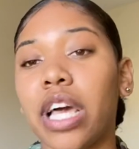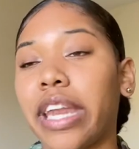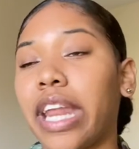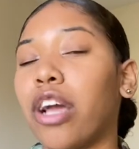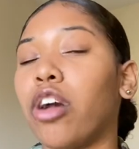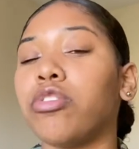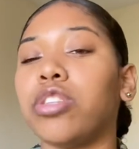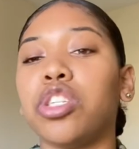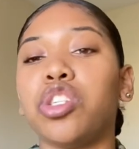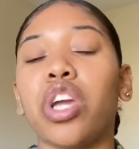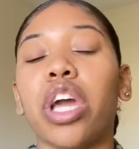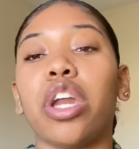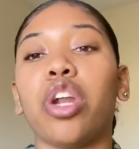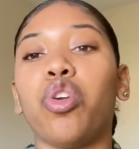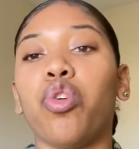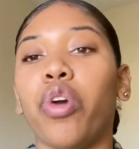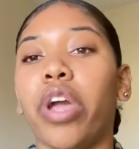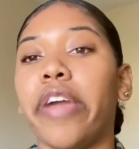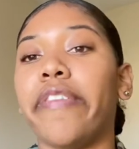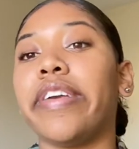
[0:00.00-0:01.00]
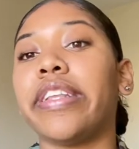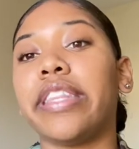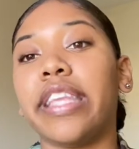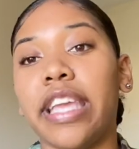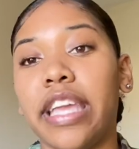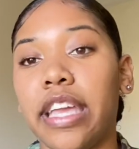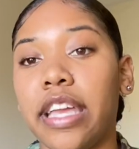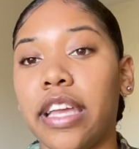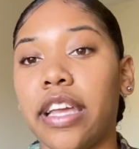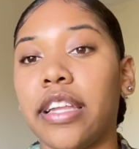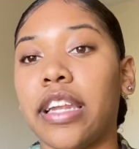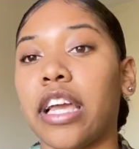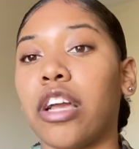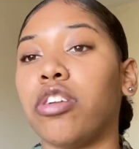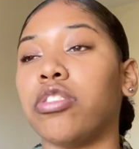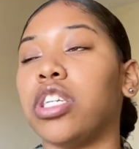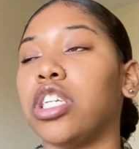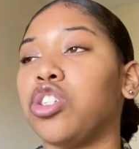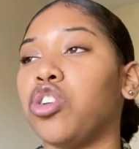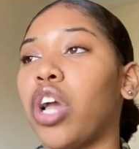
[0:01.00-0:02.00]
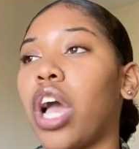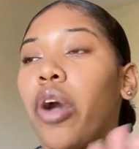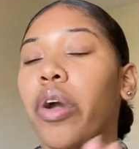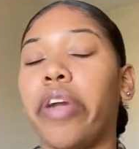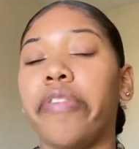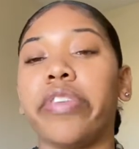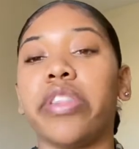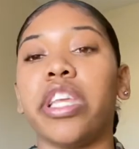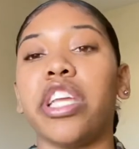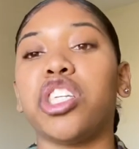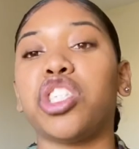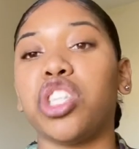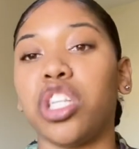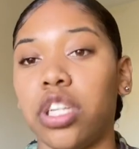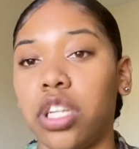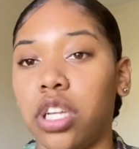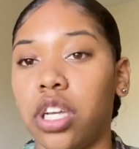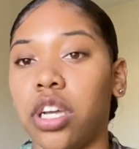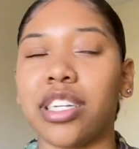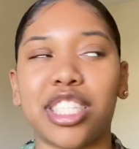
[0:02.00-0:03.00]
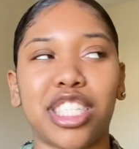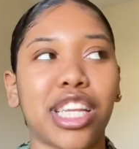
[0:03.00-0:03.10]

They're gonna teach you how to do everything. They're gonna teach you how everything should look.